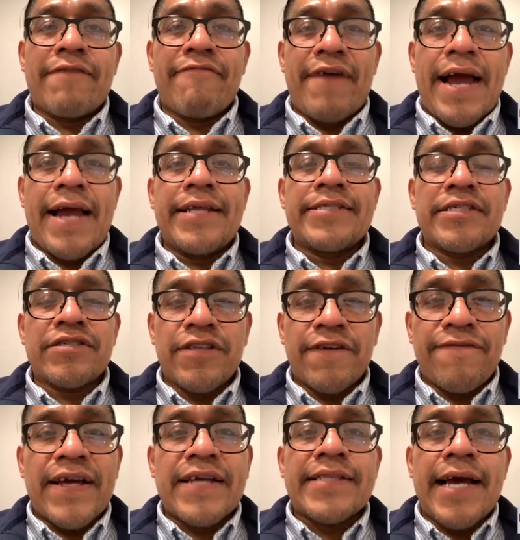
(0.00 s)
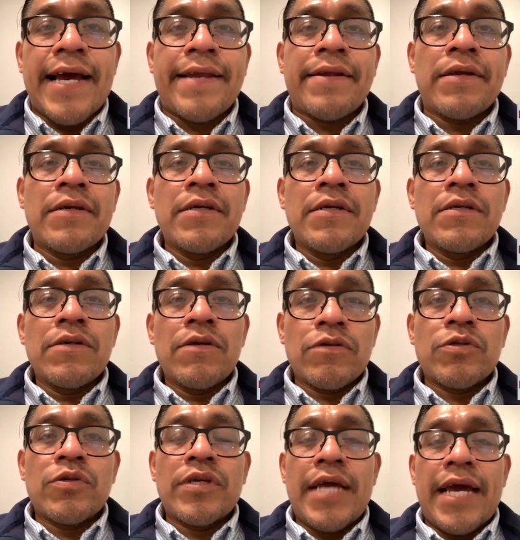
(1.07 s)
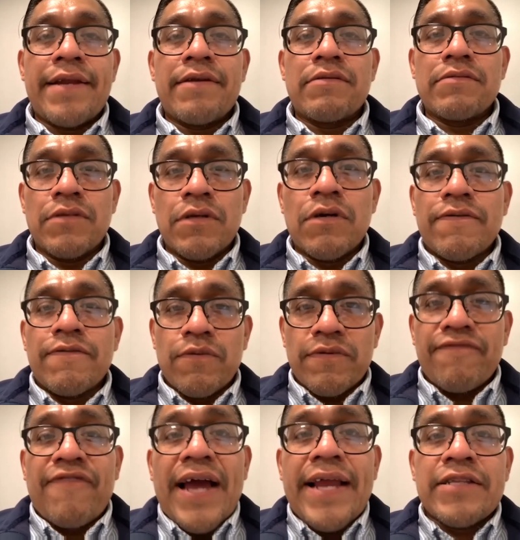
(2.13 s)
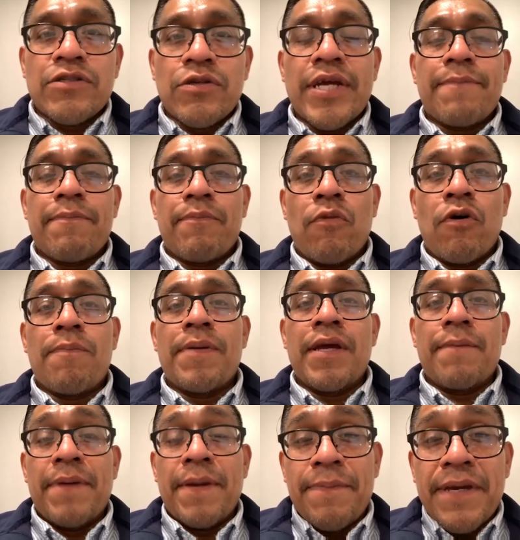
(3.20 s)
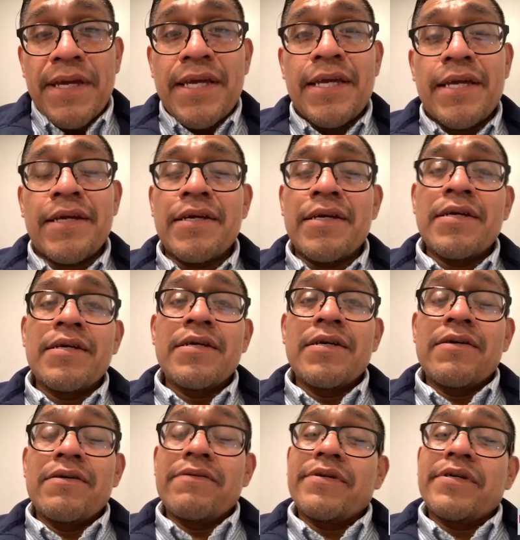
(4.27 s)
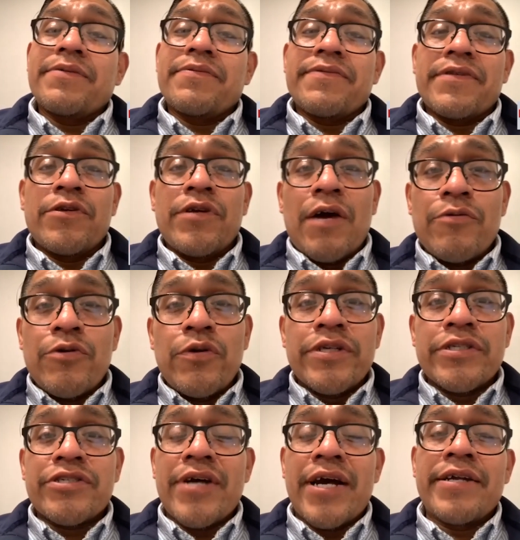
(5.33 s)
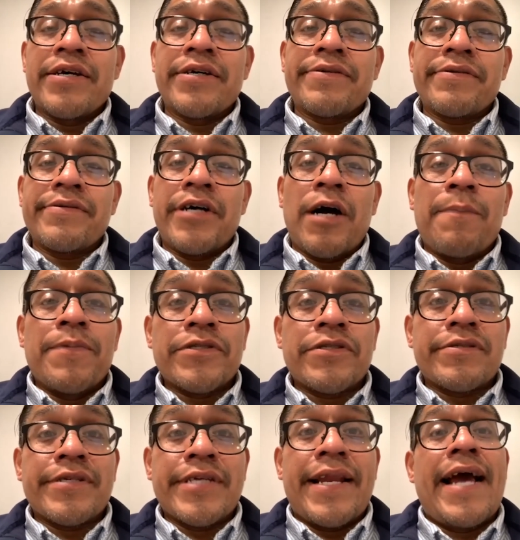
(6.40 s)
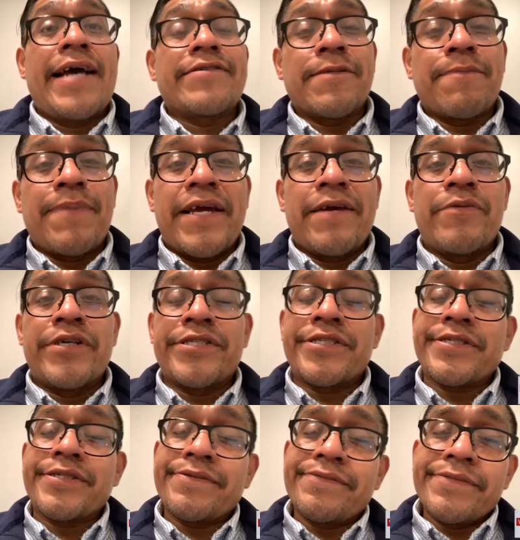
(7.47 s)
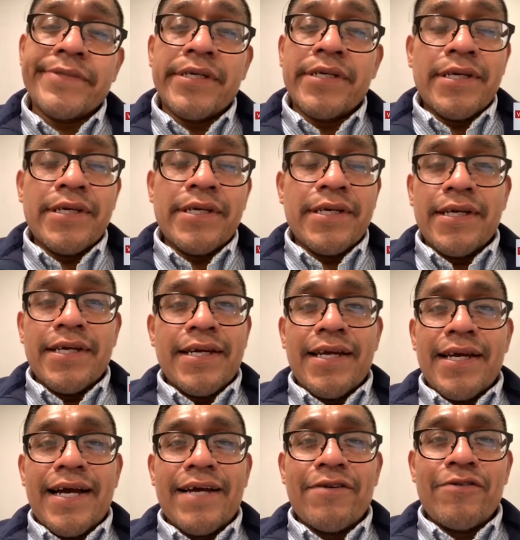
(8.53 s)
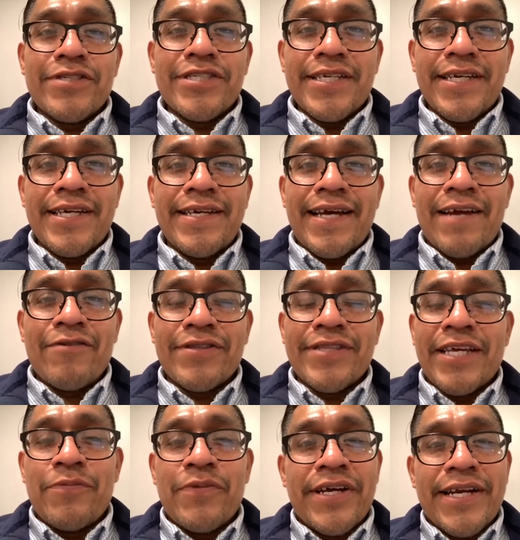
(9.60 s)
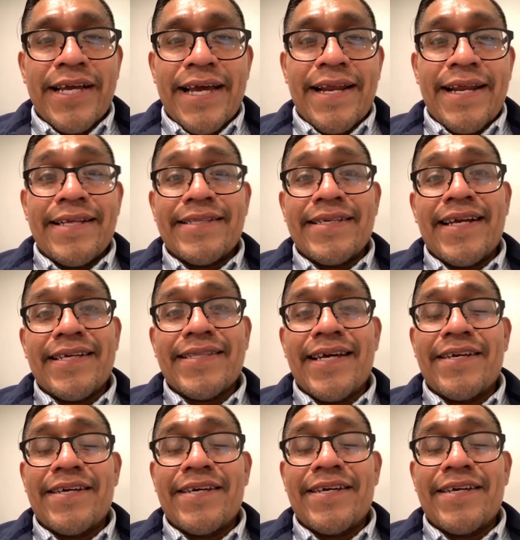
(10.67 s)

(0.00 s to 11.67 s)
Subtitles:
rallies and stuff like that, to get, fighting to get more PPE, where the union's trying to help us get hazard pay, which I don't think we're going to get anything like that,